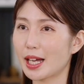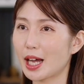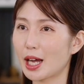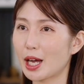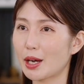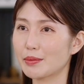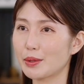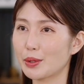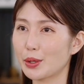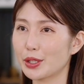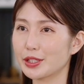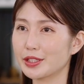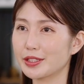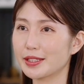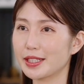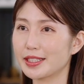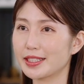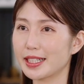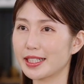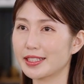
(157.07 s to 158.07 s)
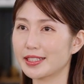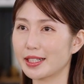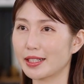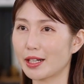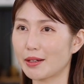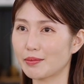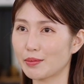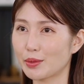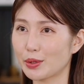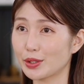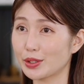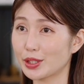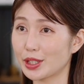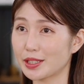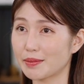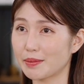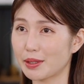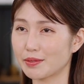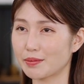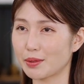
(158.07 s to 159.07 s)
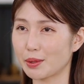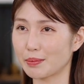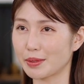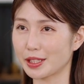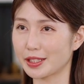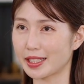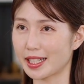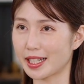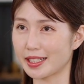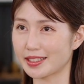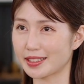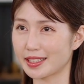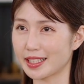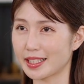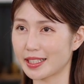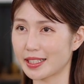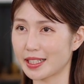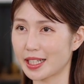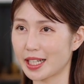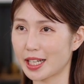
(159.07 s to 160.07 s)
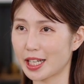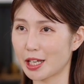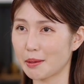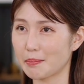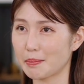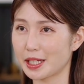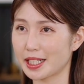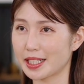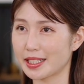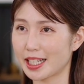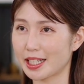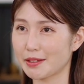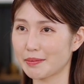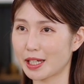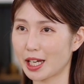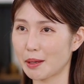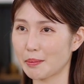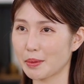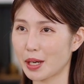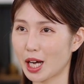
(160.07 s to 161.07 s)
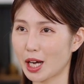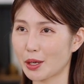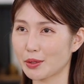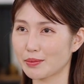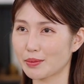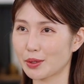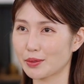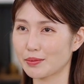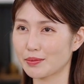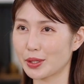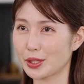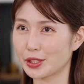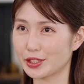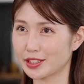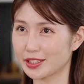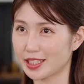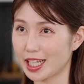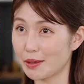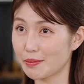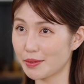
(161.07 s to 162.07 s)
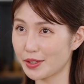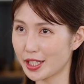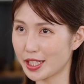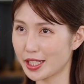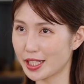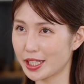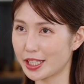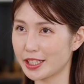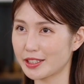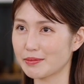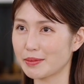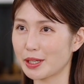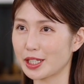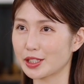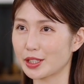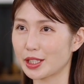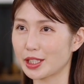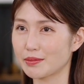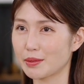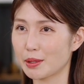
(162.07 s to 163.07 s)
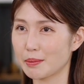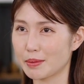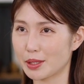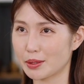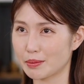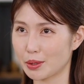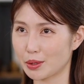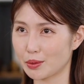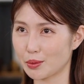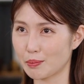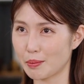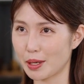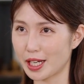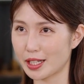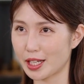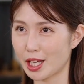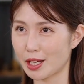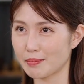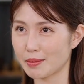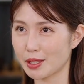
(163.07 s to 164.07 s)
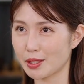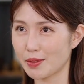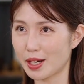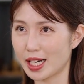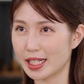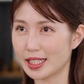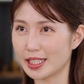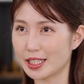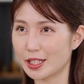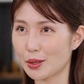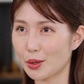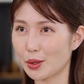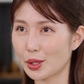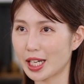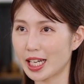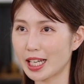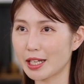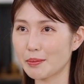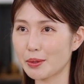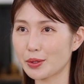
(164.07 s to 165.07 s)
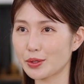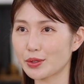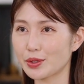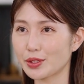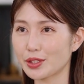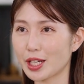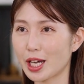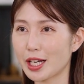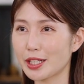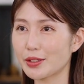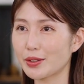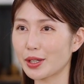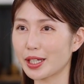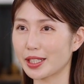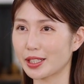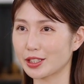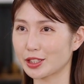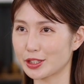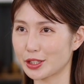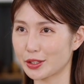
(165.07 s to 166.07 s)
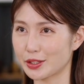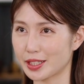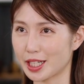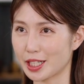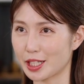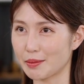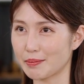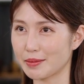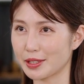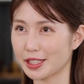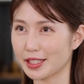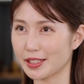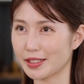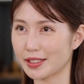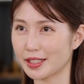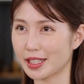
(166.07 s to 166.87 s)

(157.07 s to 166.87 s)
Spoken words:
Of course, this isn't a full treatment for PTSD, but it can be a powerful first step, especially for people who may not be ready or able to start traditional therapy.